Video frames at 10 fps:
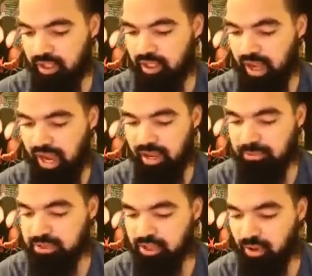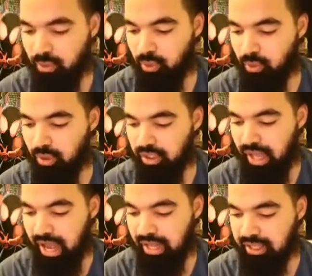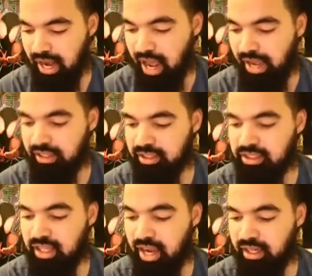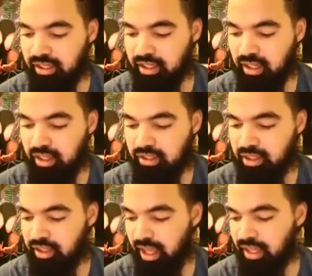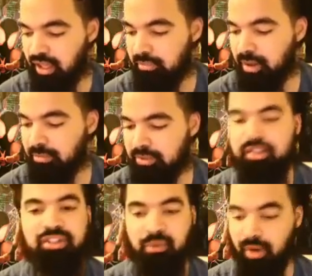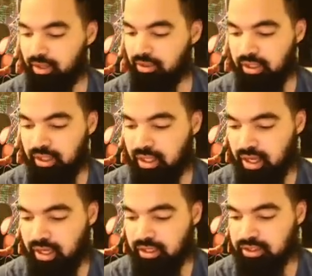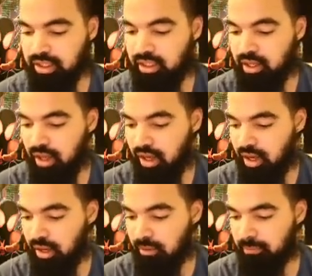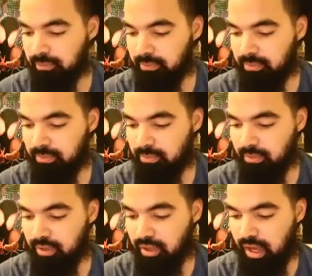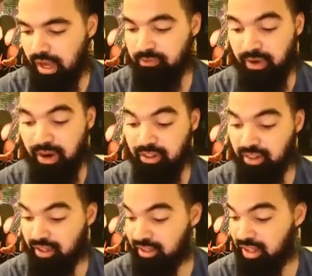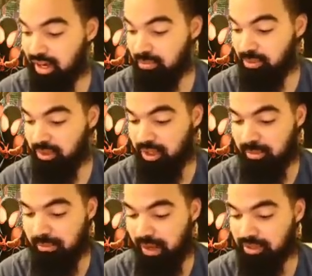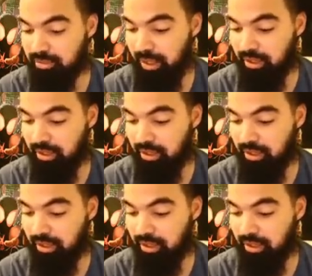I am so glad that I decided to take him up to rank 3. Honestly, I'm very lucky that I pulled him in back-to-back